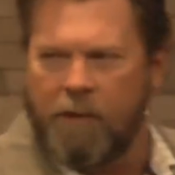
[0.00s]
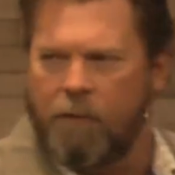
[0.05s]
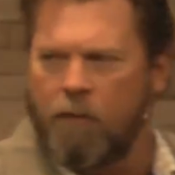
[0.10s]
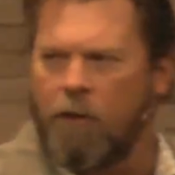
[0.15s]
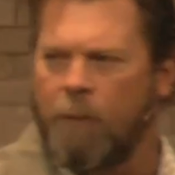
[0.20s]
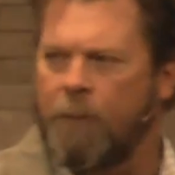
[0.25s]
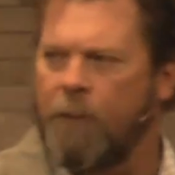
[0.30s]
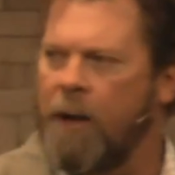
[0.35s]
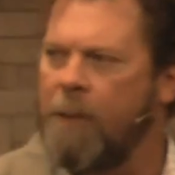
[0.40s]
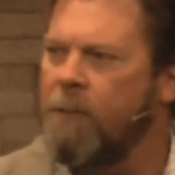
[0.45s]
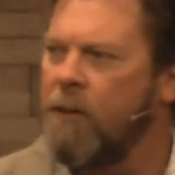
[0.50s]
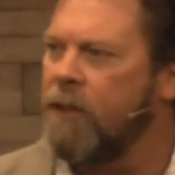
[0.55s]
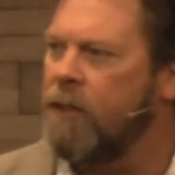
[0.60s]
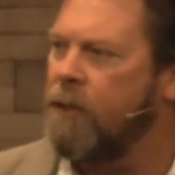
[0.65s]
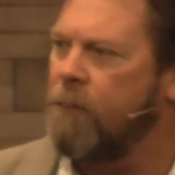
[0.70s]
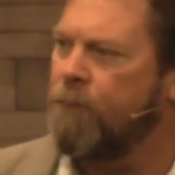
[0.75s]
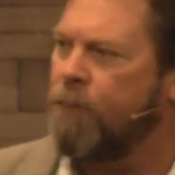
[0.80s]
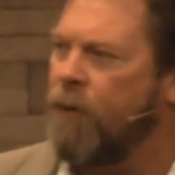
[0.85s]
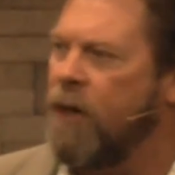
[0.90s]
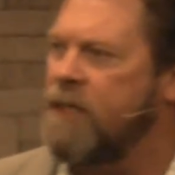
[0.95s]
a
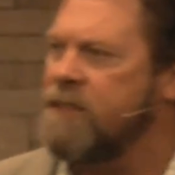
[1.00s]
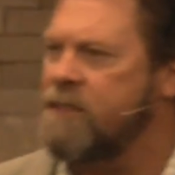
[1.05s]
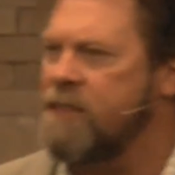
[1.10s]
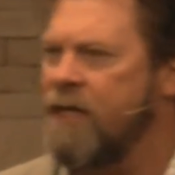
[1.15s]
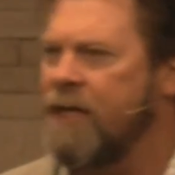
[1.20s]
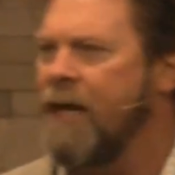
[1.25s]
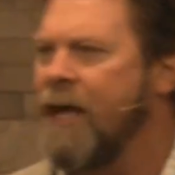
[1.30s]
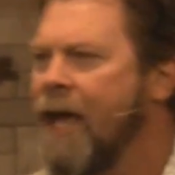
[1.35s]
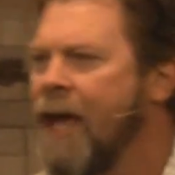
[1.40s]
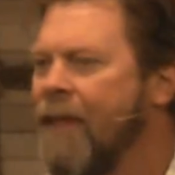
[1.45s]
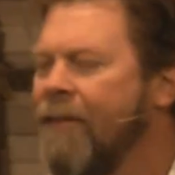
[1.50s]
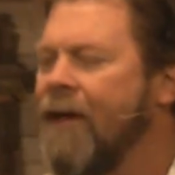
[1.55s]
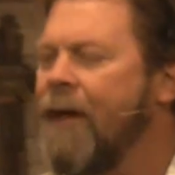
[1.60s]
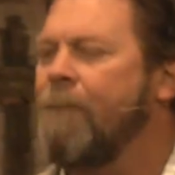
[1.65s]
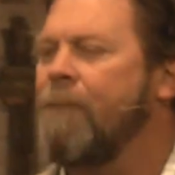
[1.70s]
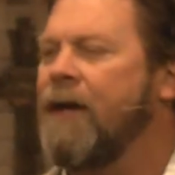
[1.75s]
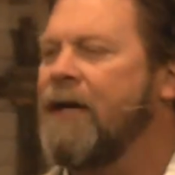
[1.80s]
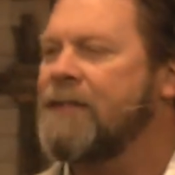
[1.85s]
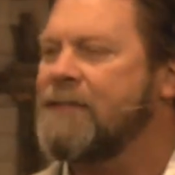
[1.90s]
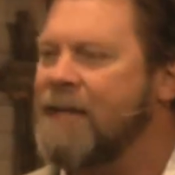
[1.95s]
Republican president.
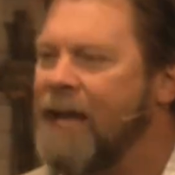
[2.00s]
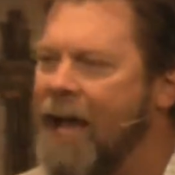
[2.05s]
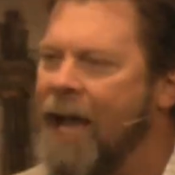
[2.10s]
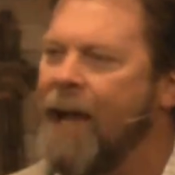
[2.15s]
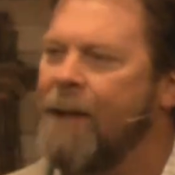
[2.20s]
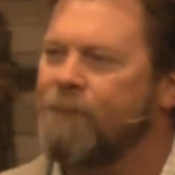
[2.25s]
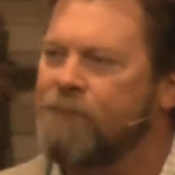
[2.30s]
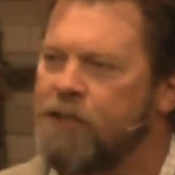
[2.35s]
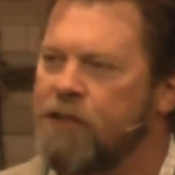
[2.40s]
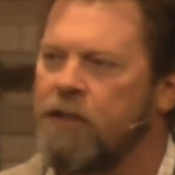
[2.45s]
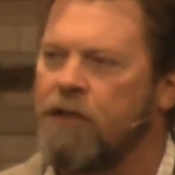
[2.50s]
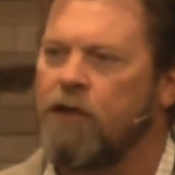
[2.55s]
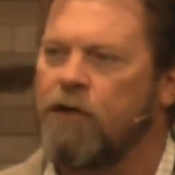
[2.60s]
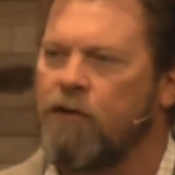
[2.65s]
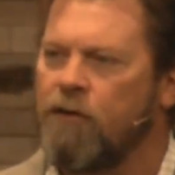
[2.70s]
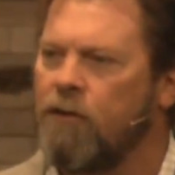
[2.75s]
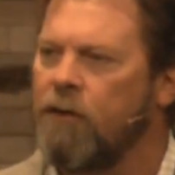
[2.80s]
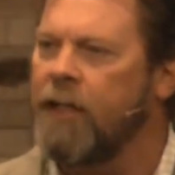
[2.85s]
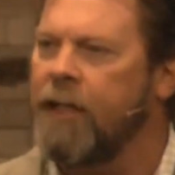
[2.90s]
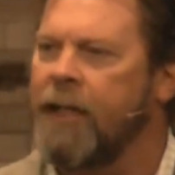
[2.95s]
That makes
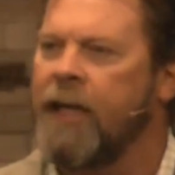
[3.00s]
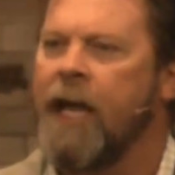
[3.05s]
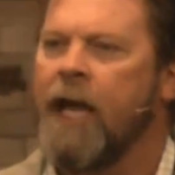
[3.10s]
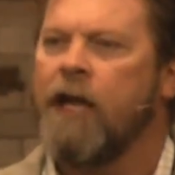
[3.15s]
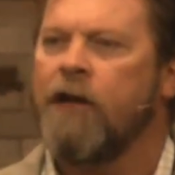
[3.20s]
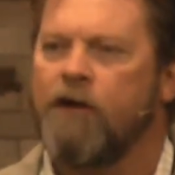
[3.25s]
absolutely